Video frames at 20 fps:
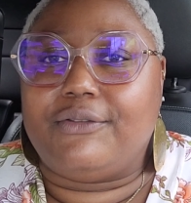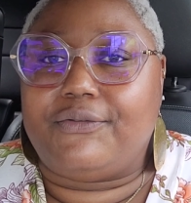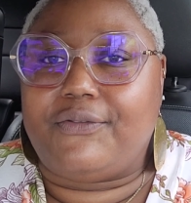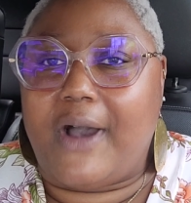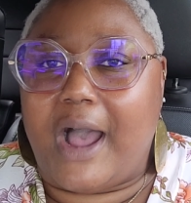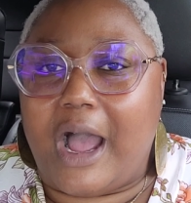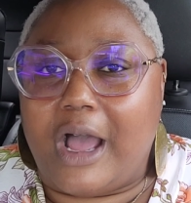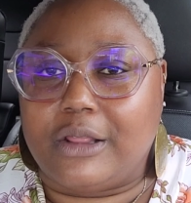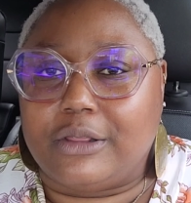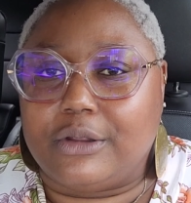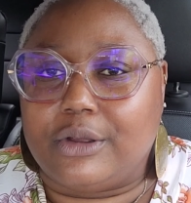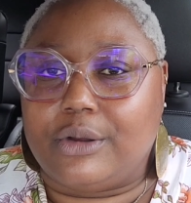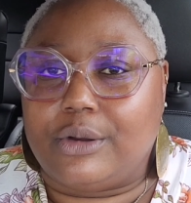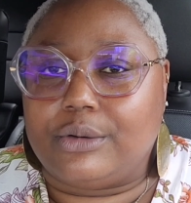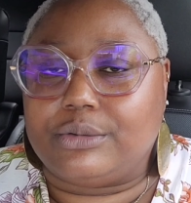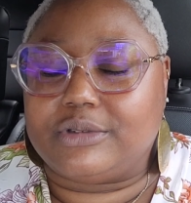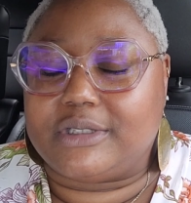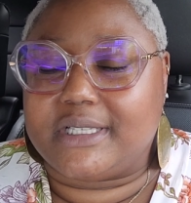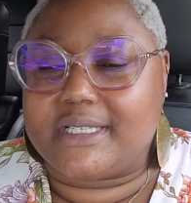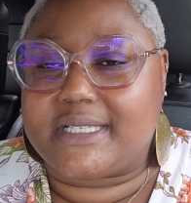
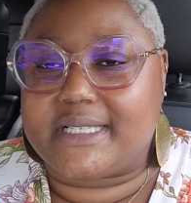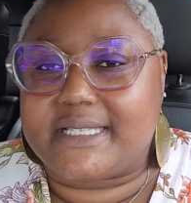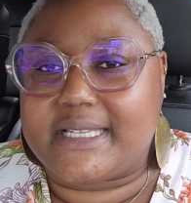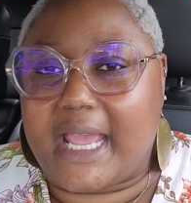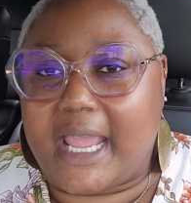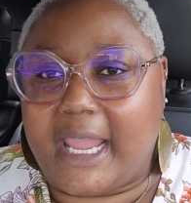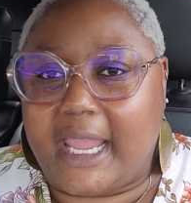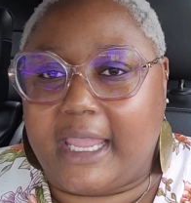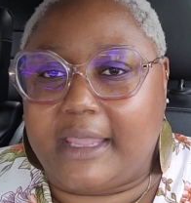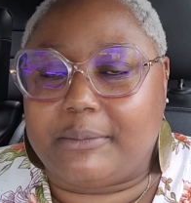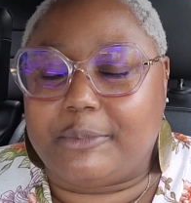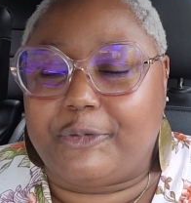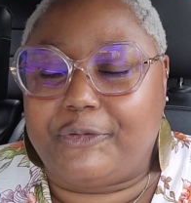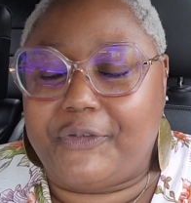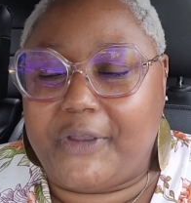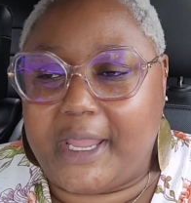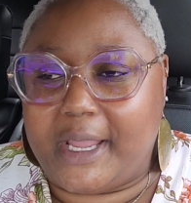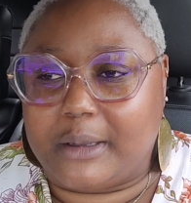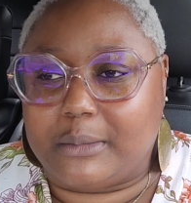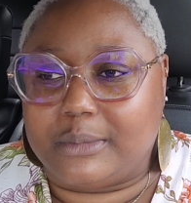follow the same
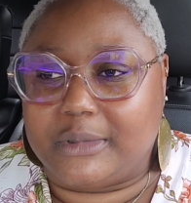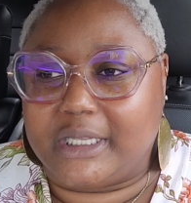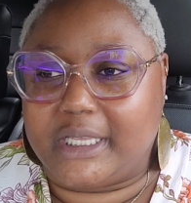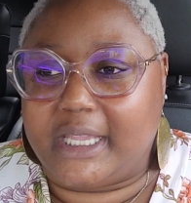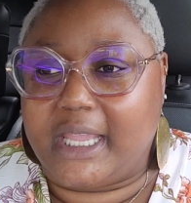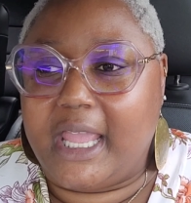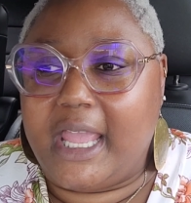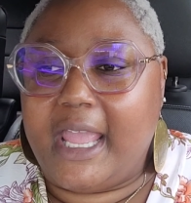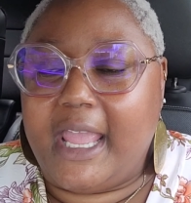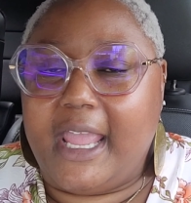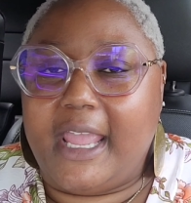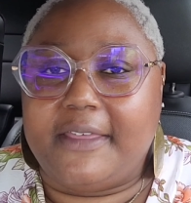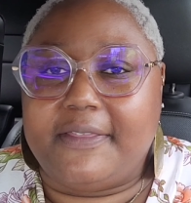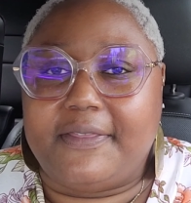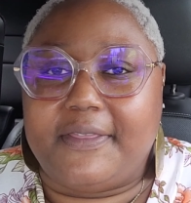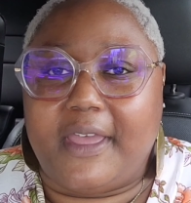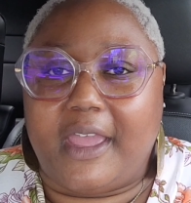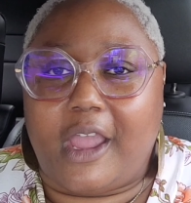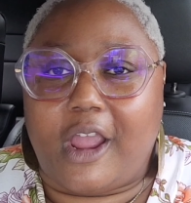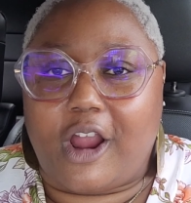family
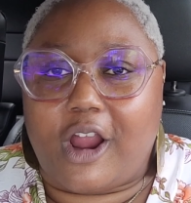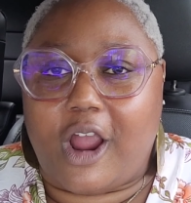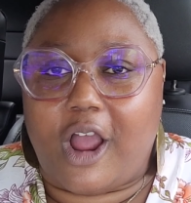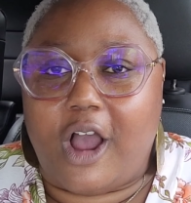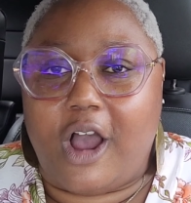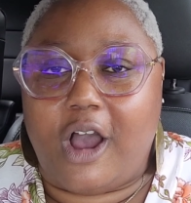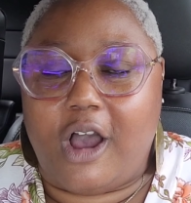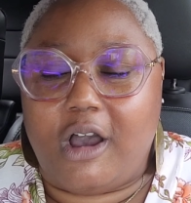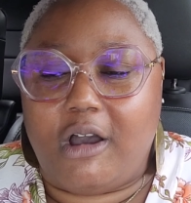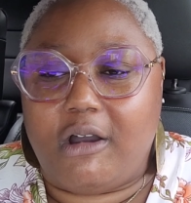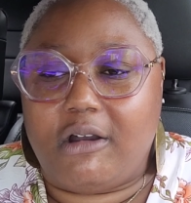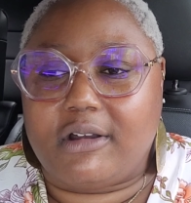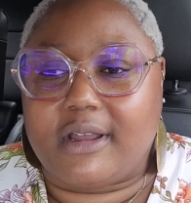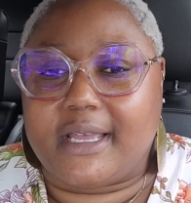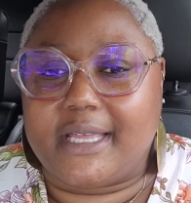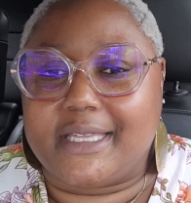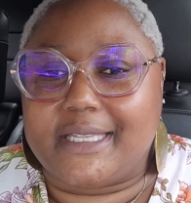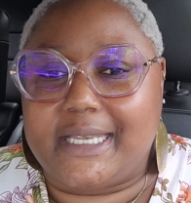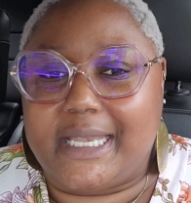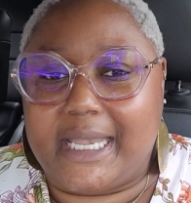and they're all
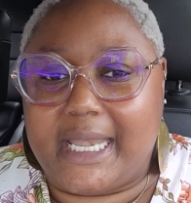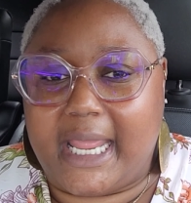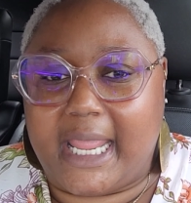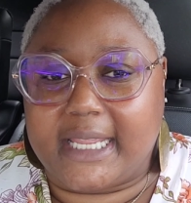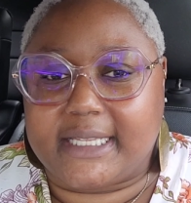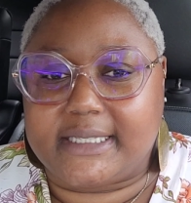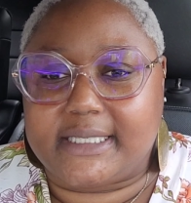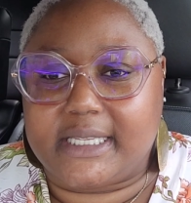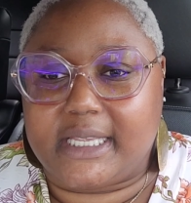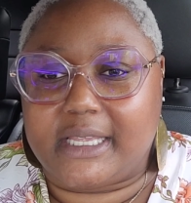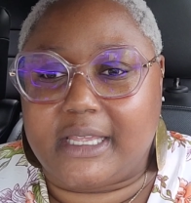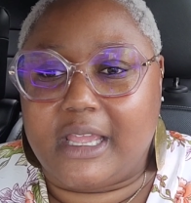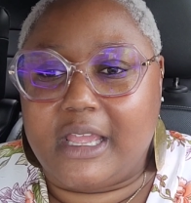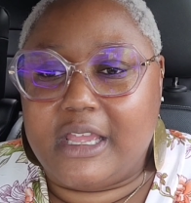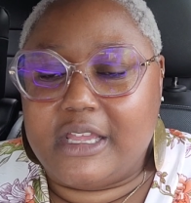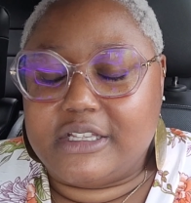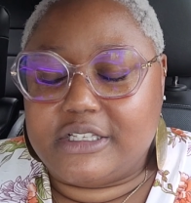connected.